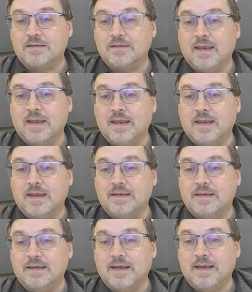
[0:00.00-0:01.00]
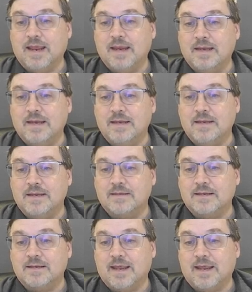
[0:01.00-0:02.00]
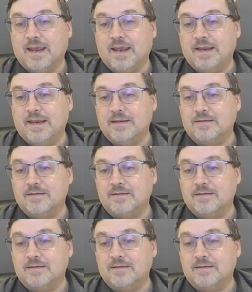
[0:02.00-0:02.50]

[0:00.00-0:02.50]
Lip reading: and 1980 is in the 80s,